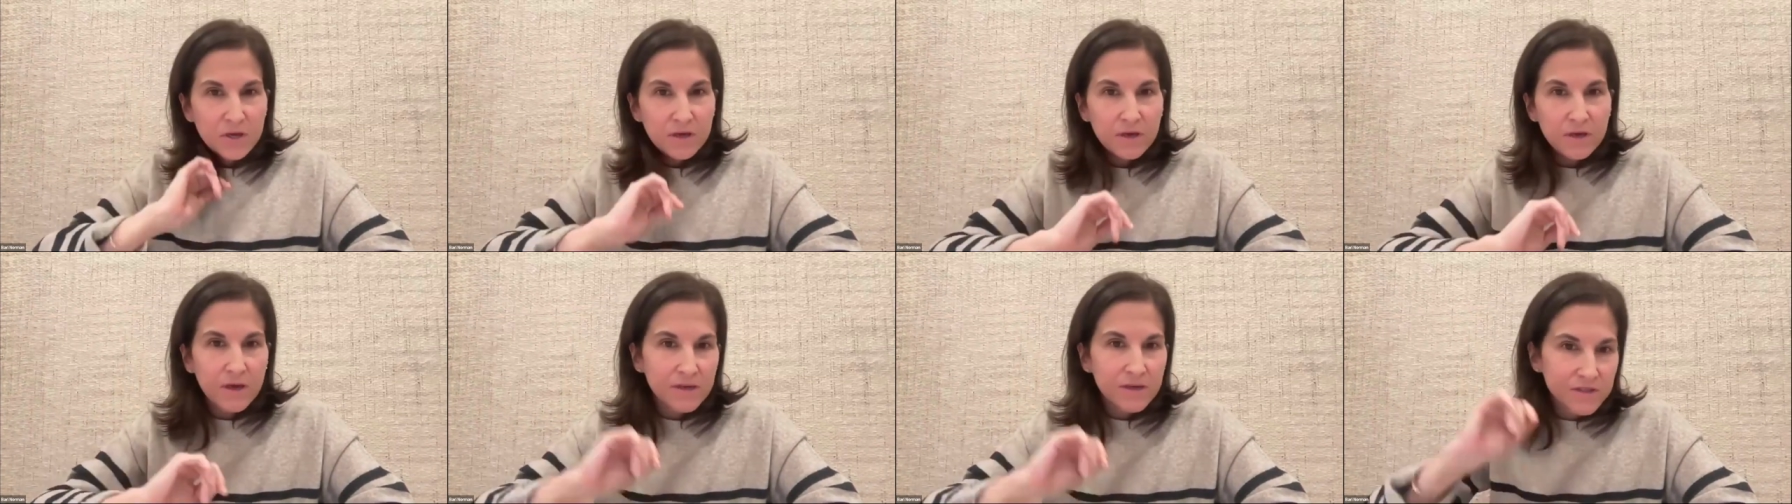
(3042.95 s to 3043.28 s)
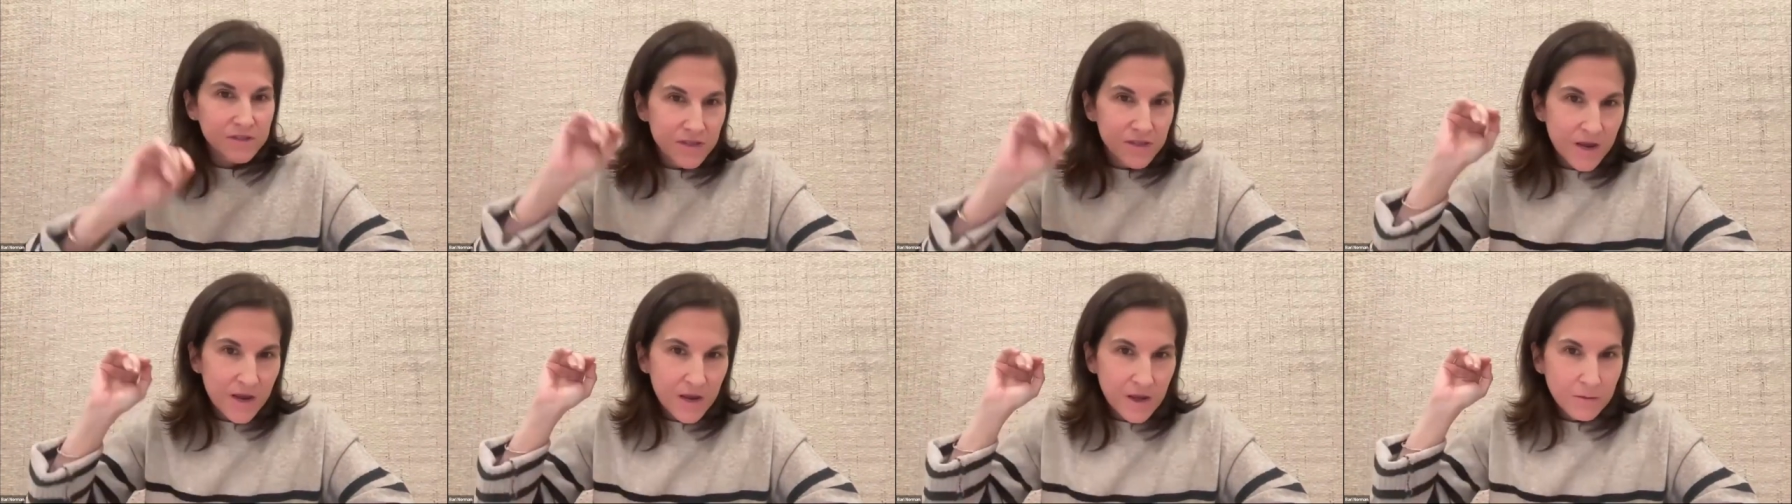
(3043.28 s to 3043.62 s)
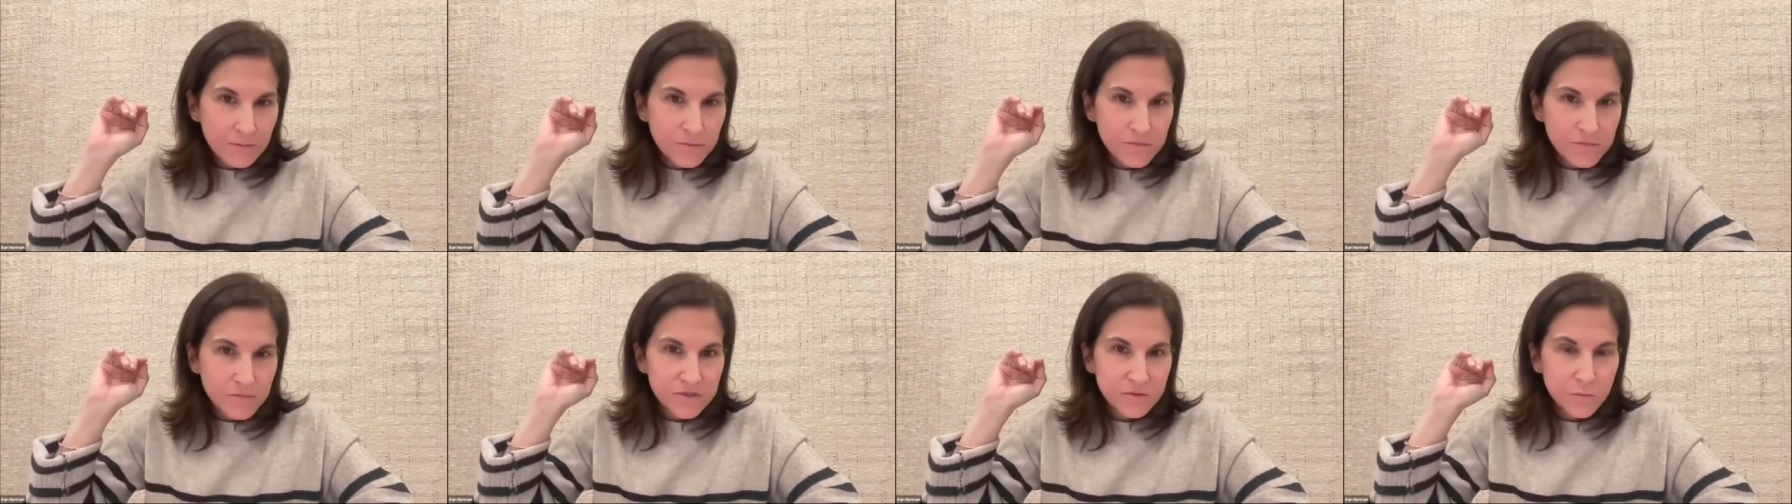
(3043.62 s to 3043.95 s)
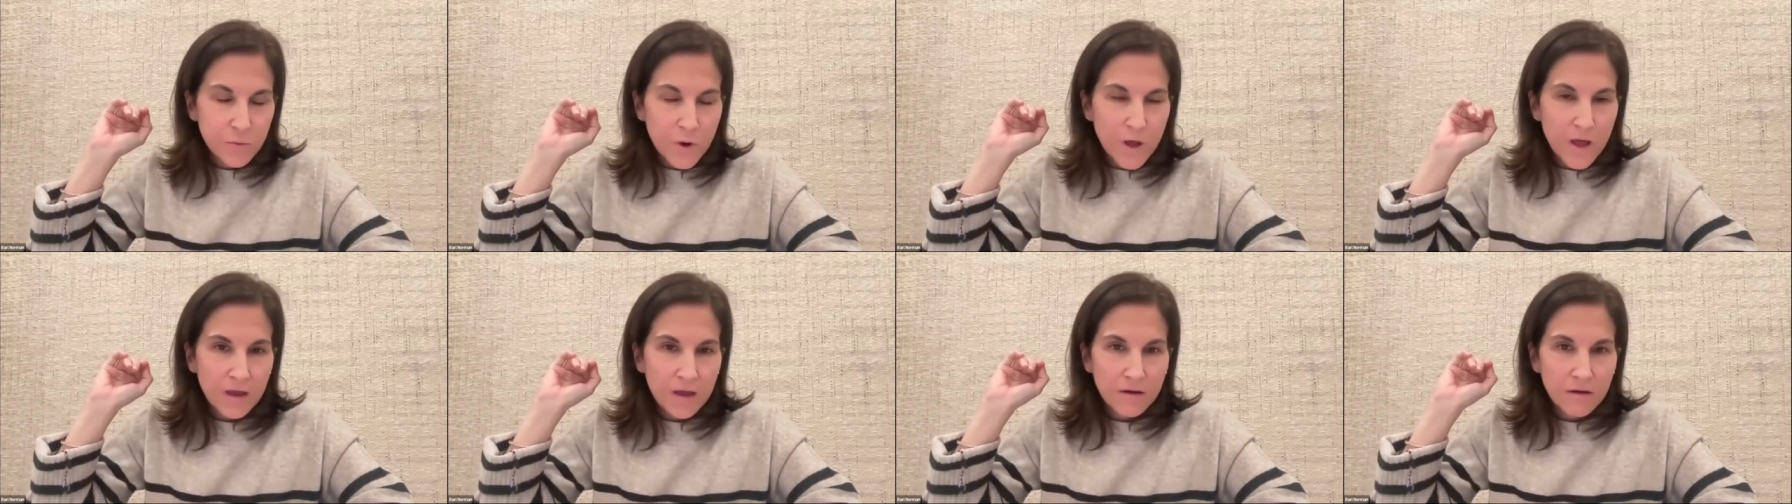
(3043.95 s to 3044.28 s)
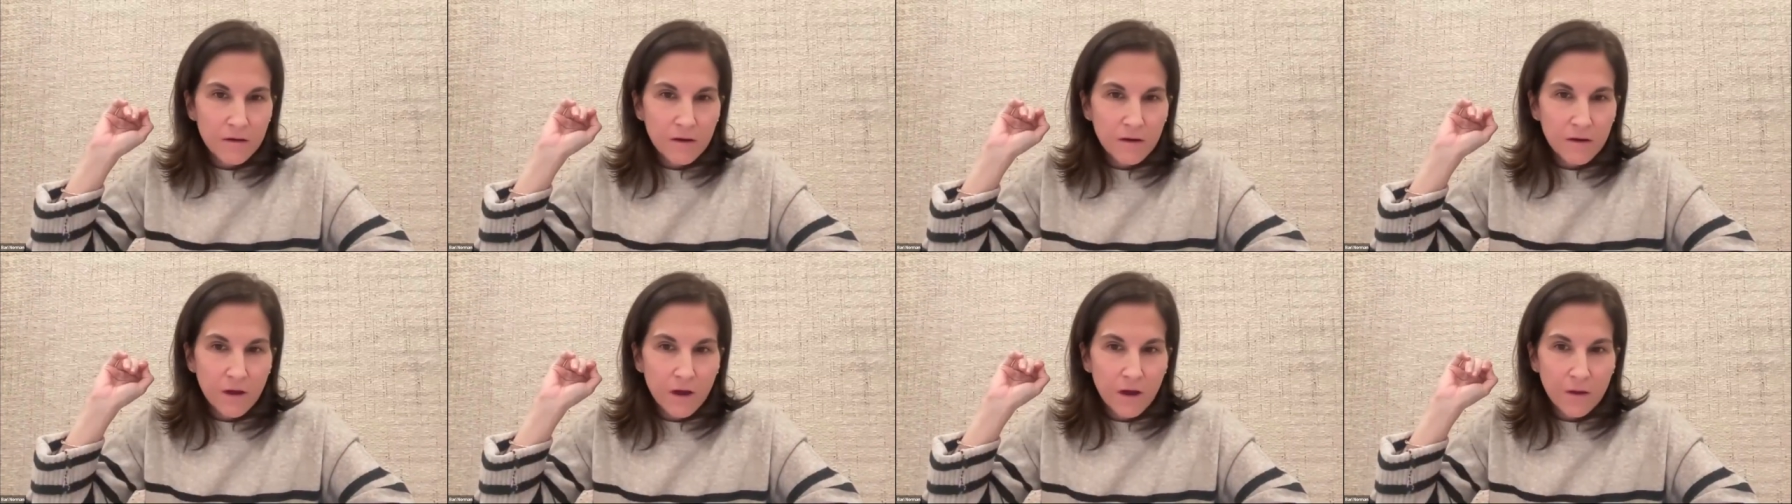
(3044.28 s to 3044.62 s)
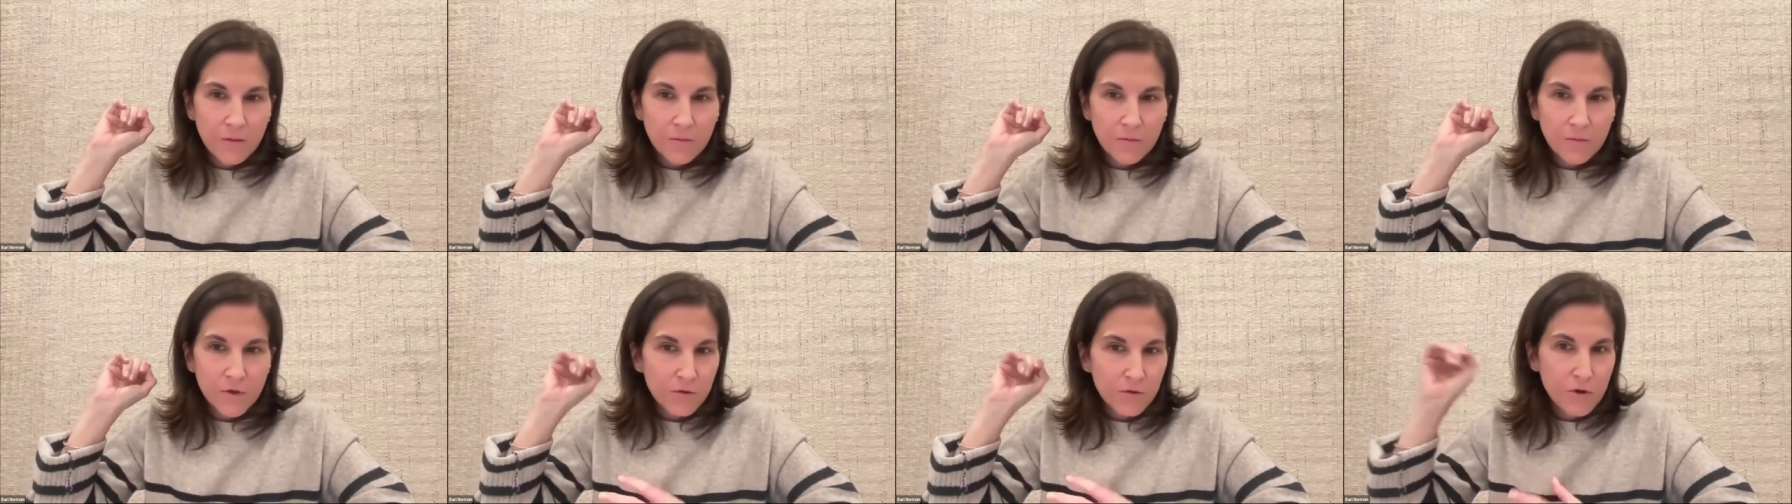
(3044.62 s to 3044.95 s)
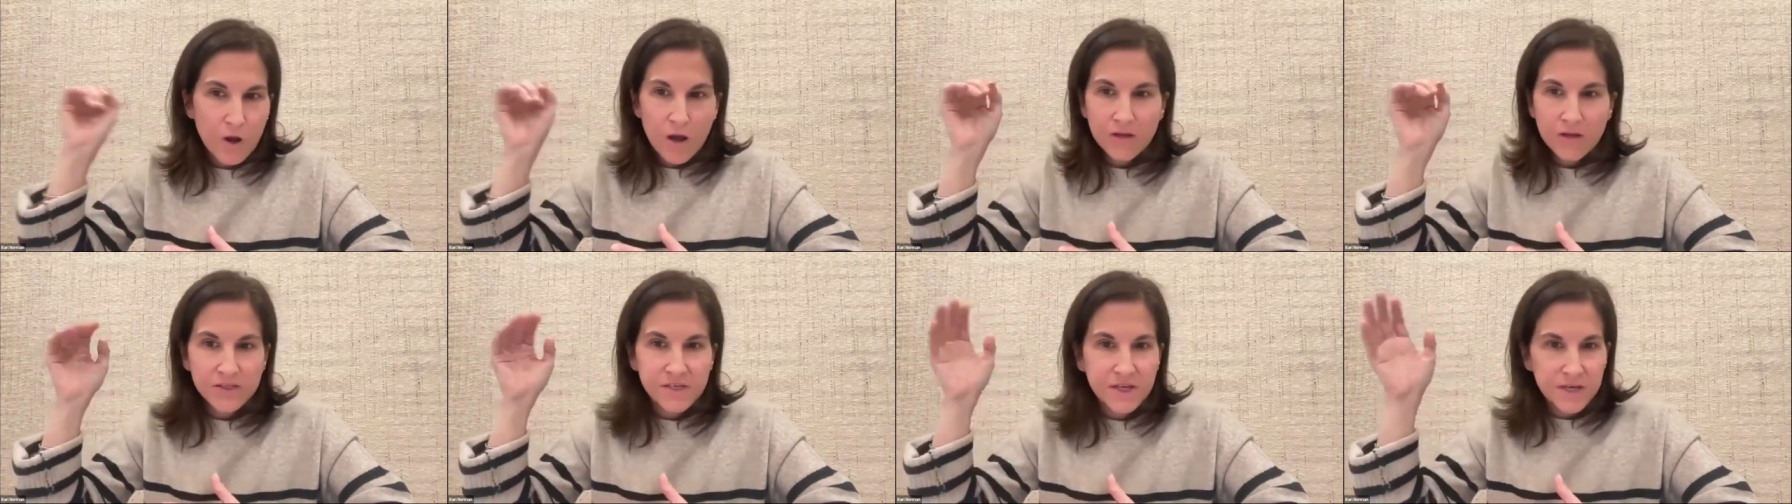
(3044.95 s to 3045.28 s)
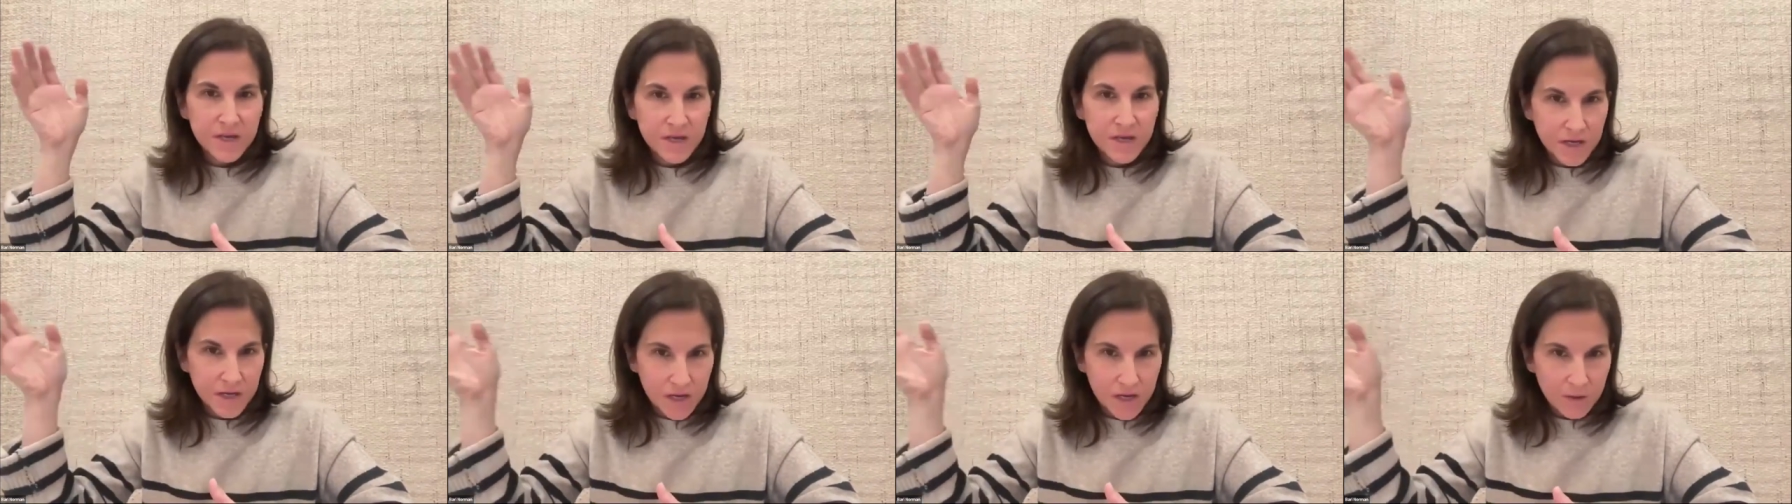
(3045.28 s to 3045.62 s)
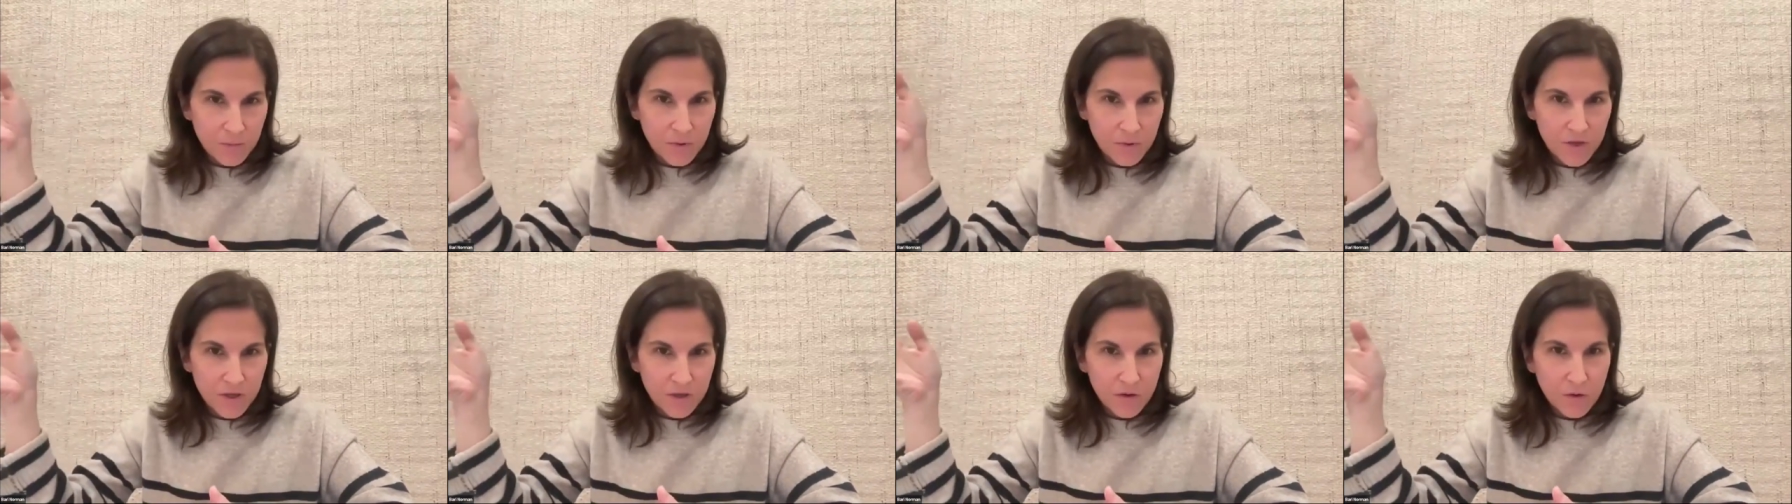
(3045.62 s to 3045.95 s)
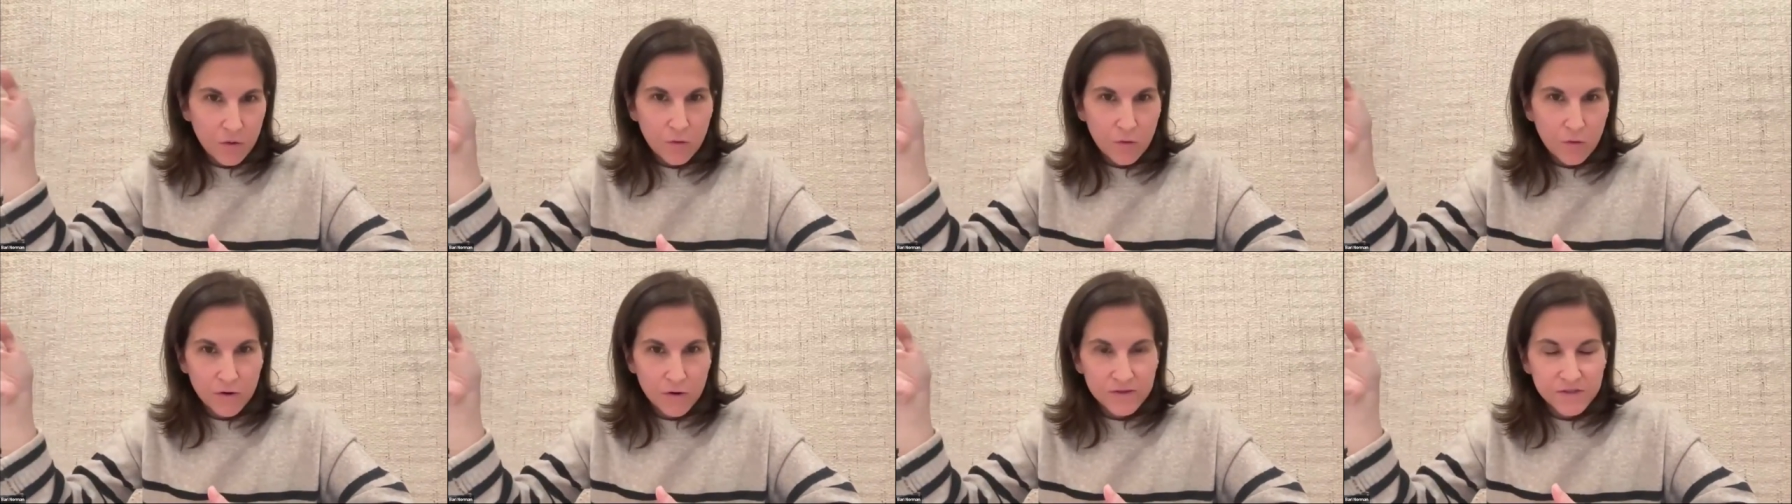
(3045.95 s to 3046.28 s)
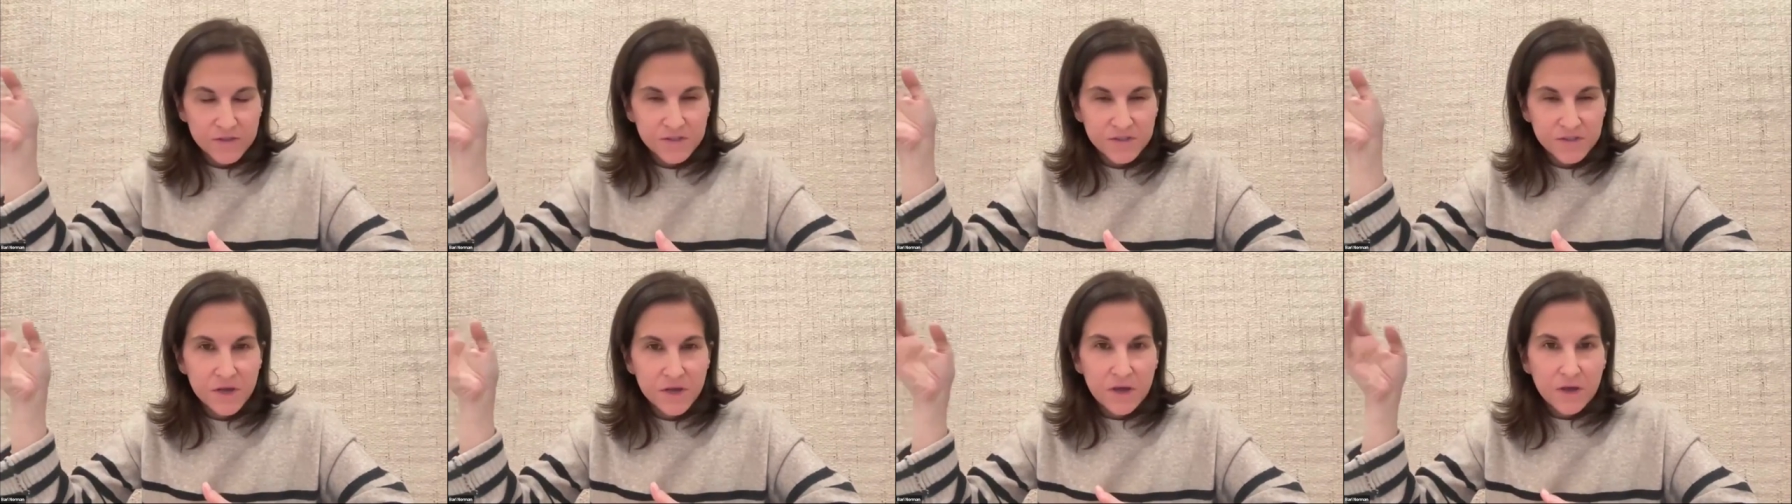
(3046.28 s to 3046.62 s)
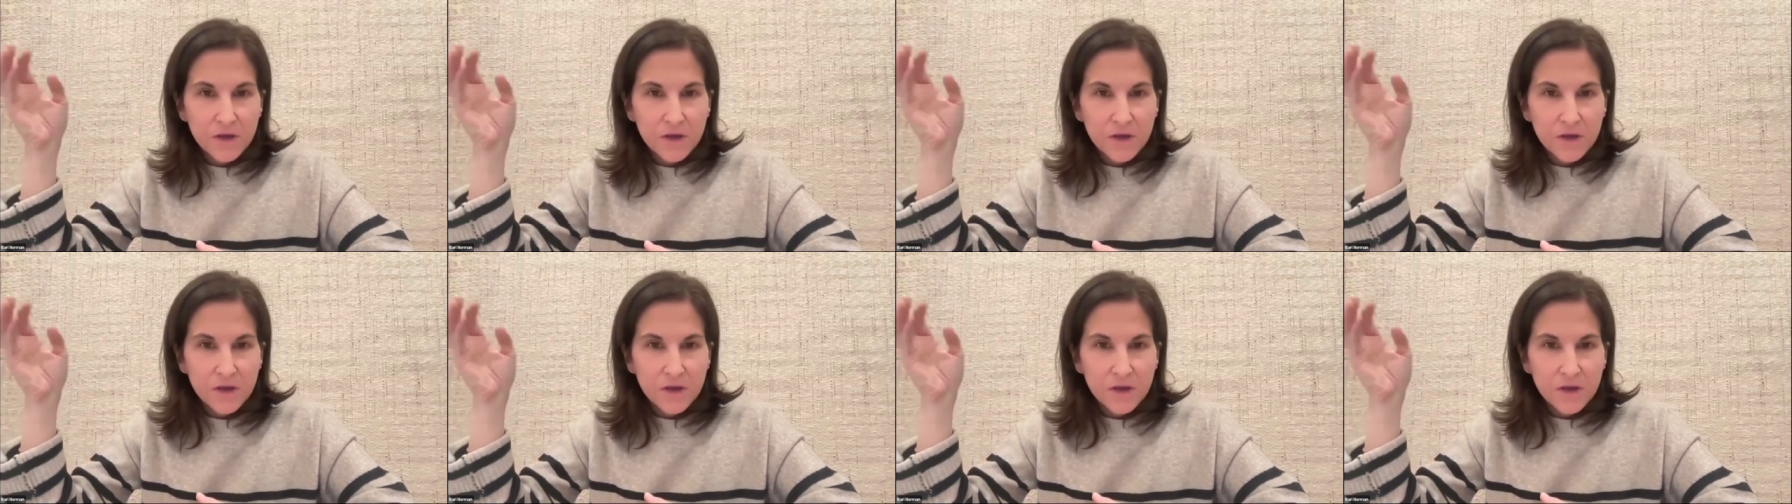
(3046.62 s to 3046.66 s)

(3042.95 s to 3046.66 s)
exams when you're not taking an AP course,